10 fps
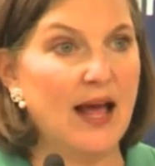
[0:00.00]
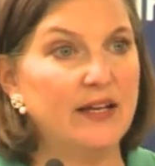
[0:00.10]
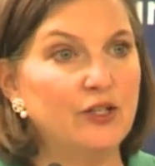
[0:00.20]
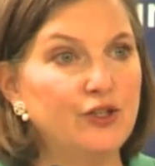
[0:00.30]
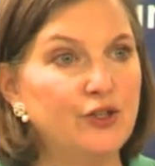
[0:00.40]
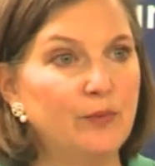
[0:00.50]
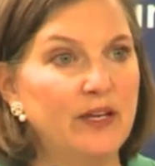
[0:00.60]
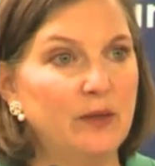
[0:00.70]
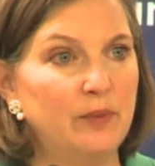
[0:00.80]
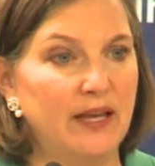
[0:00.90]
and in too
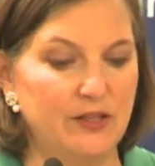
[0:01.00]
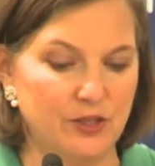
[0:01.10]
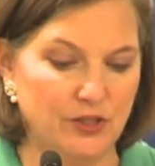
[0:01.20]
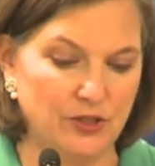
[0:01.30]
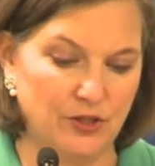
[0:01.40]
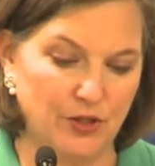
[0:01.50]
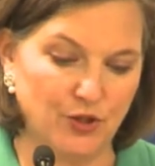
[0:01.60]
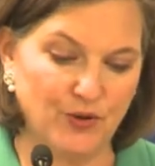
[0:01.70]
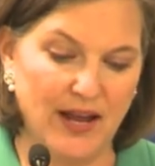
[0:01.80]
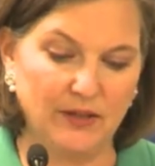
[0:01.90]
many places, the
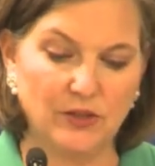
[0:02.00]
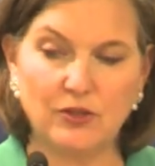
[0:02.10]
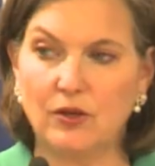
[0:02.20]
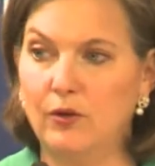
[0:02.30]
trends